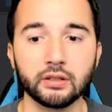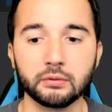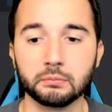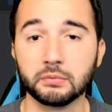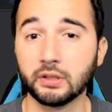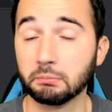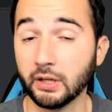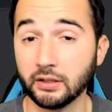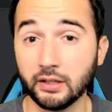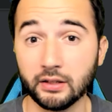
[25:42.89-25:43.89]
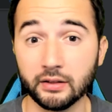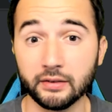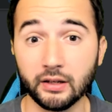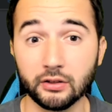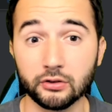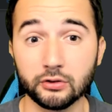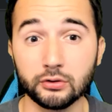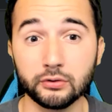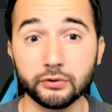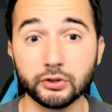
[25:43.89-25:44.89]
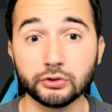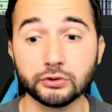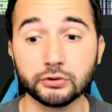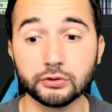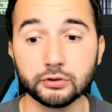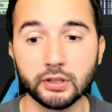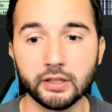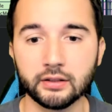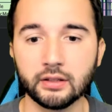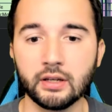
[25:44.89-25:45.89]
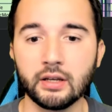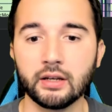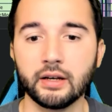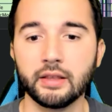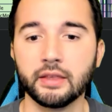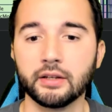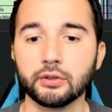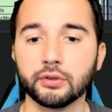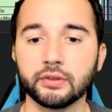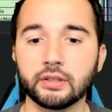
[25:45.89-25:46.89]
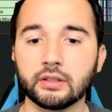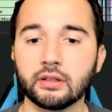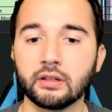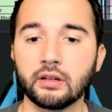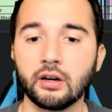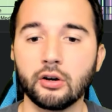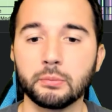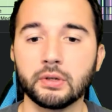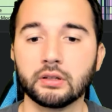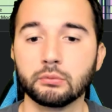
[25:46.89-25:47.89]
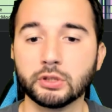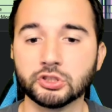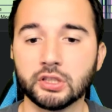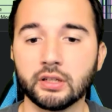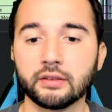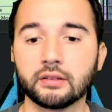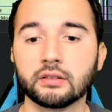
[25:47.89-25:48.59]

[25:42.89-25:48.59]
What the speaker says: It might take a second or two for you to do that, and then you see which task